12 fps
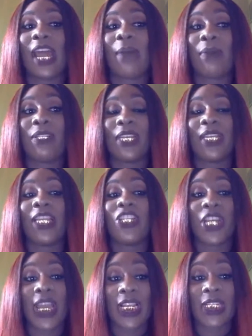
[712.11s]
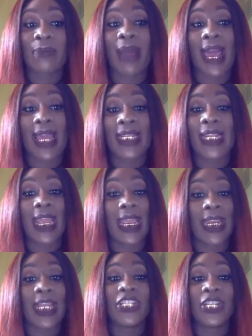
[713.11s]
how much that they change my
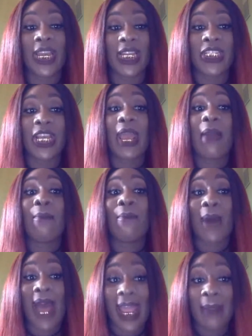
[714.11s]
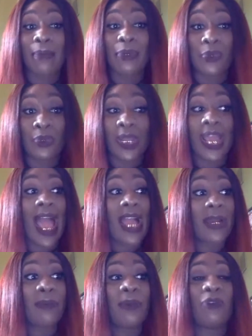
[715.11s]
day and they change my mood. Like, I
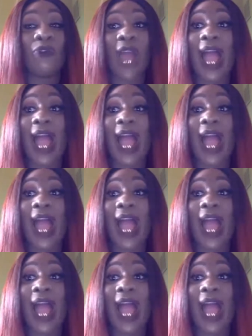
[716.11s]
could be